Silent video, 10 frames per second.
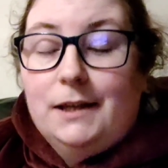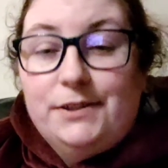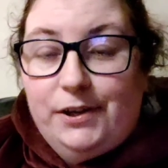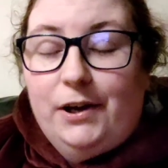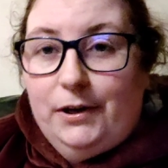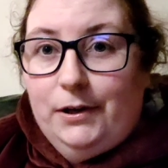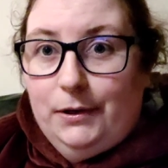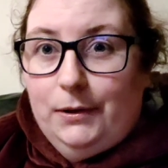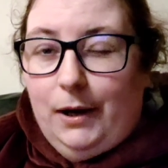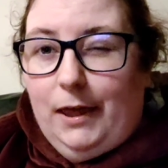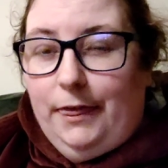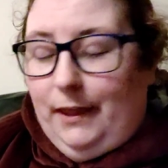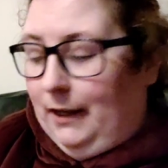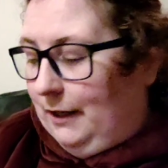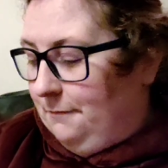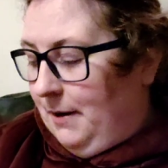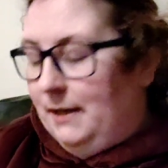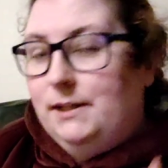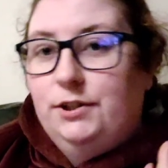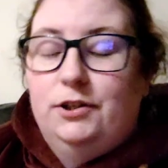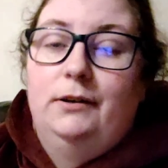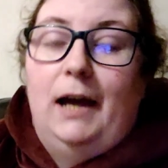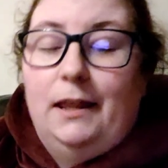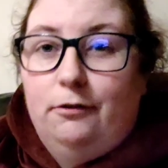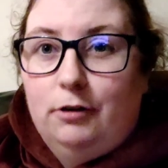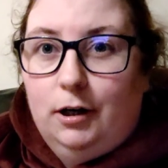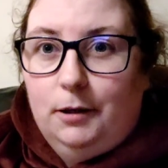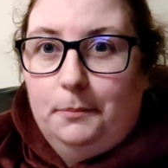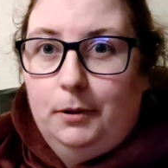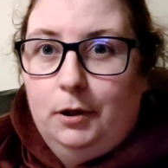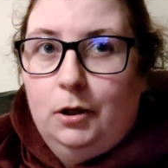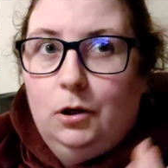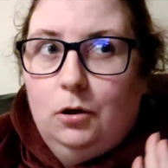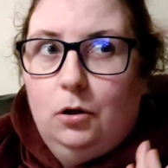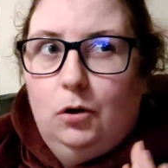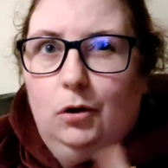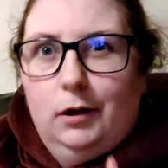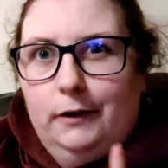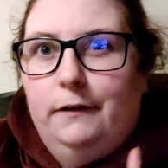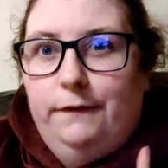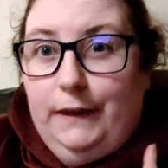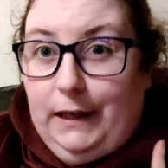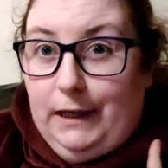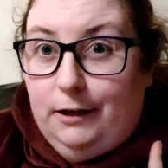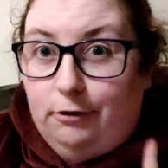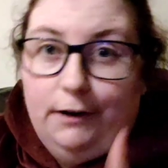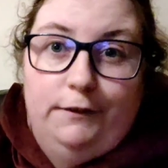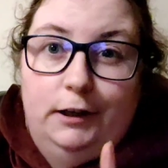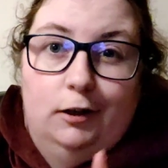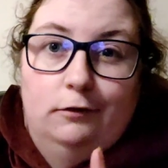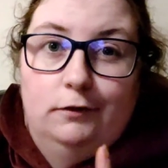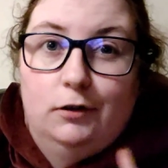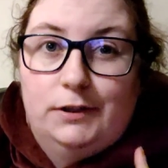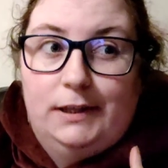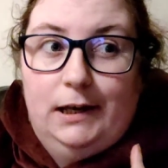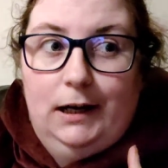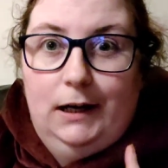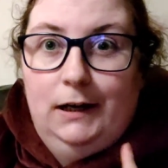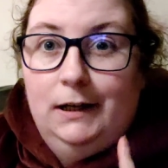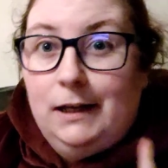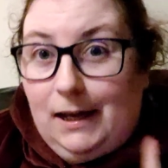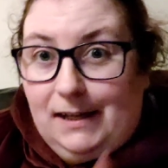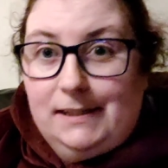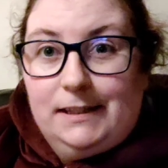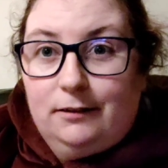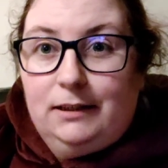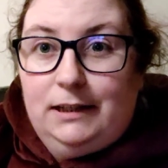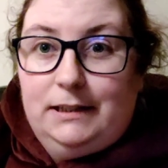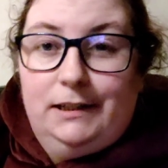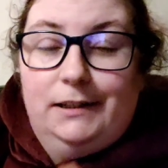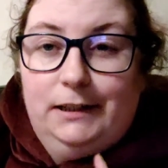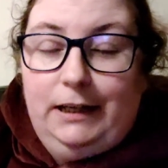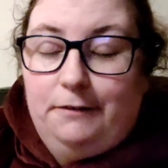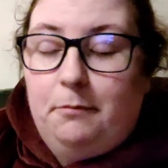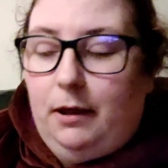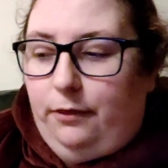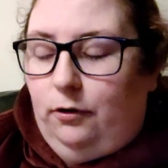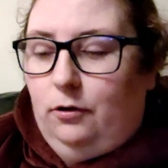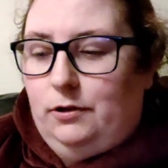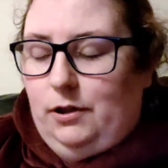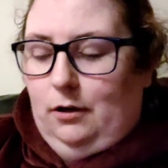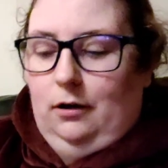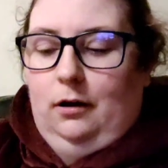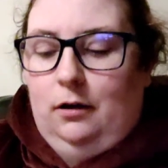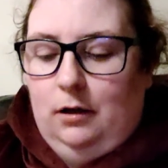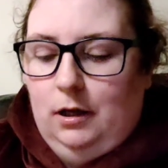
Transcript: So I think I've managed to gather up all of the graphic novels that I still need to give my thoughts on.